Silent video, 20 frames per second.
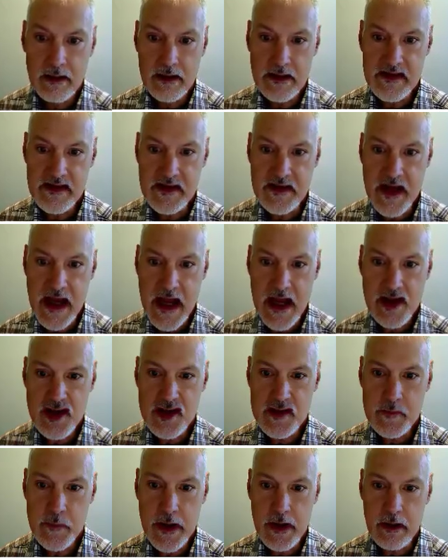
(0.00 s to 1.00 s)
This
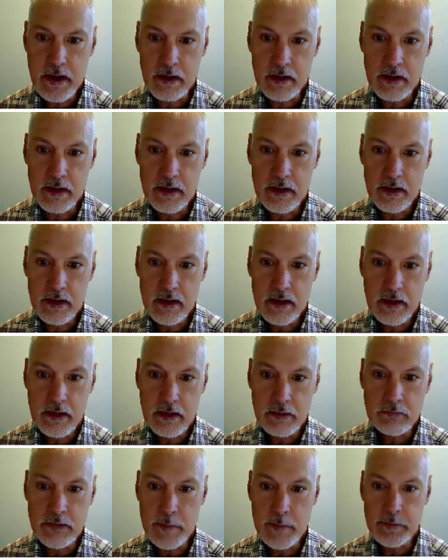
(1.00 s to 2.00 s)
dashed pair
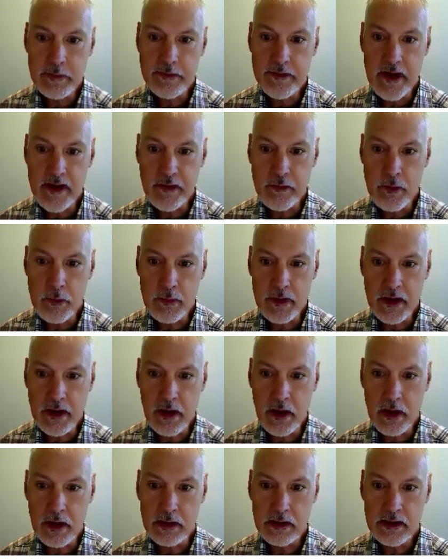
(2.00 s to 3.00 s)
represents what we
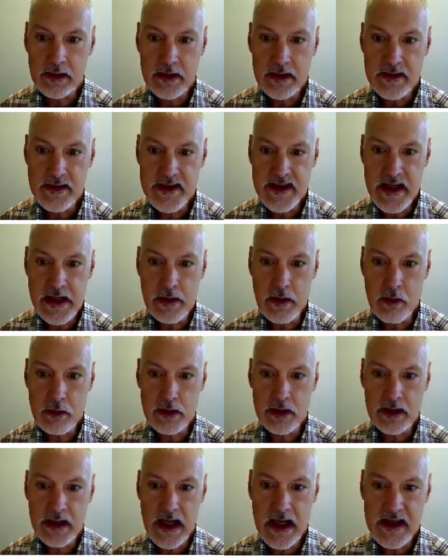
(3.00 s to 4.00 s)
call
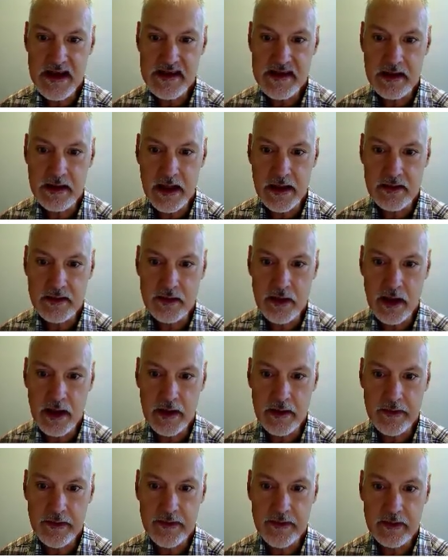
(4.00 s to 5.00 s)
delocalized
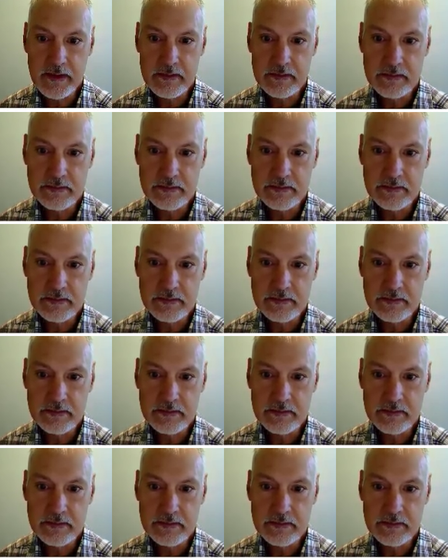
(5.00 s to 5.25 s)
electrons.